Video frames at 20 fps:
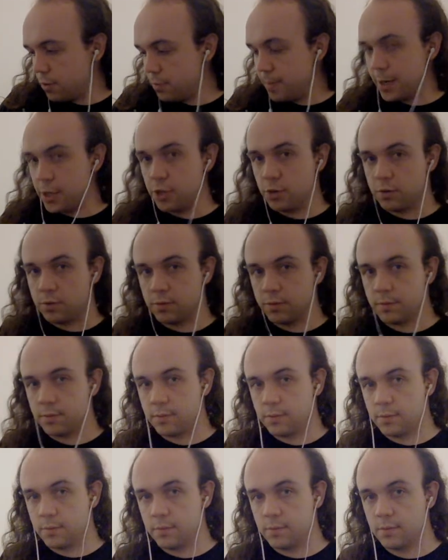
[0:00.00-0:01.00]
special.
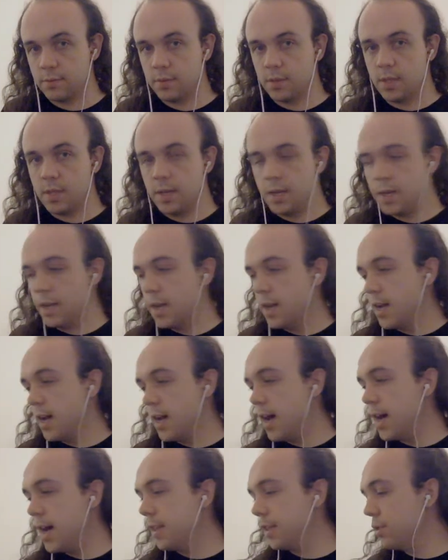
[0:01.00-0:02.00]

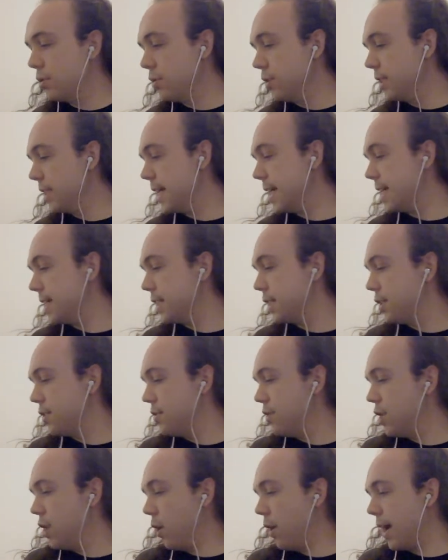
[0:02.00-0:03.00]
The Corsairs
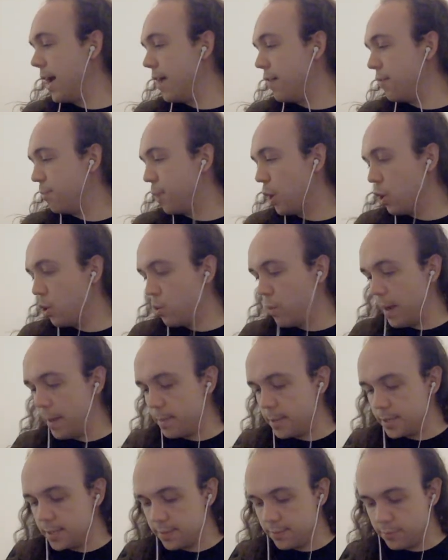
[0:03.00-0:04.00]
do not have pole
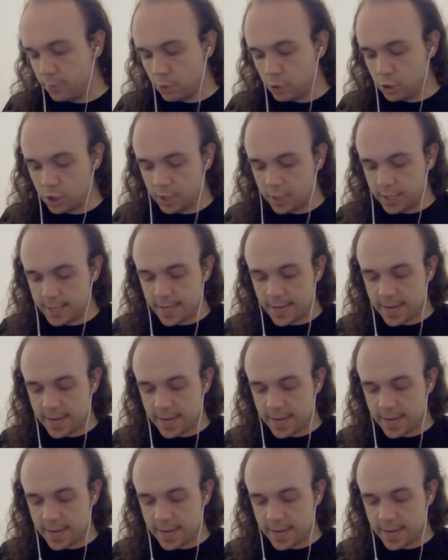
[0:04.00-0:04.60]
weapons, unfortunately.